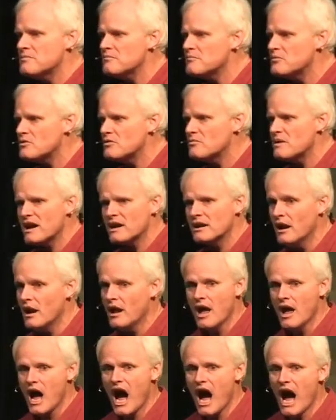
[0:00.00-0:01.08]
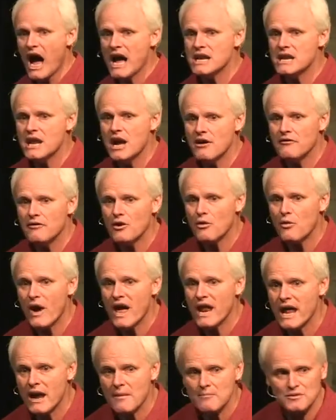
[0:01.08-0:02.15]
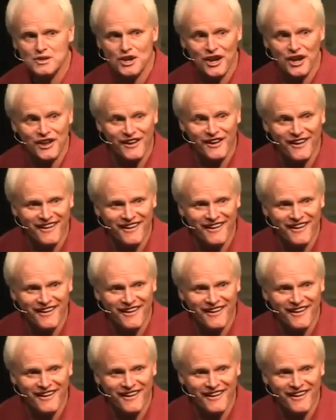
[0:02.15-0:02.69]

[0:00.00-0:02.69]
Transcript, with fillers: and pour back in. I never went empty.